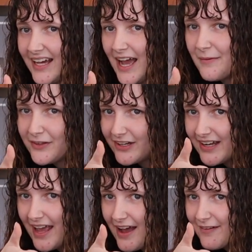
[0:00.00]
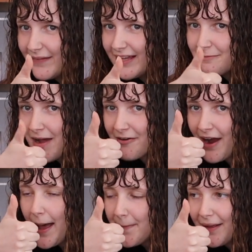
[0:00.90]
I'm gonna now eat my
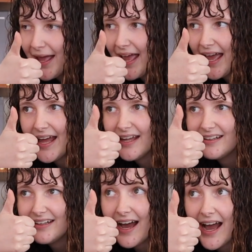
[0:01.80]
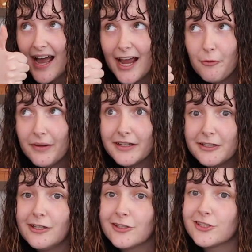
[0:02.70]
wrap and I
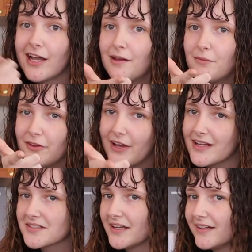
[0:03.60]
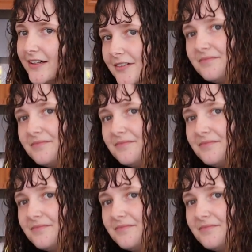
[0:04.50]
will check in with you guys later.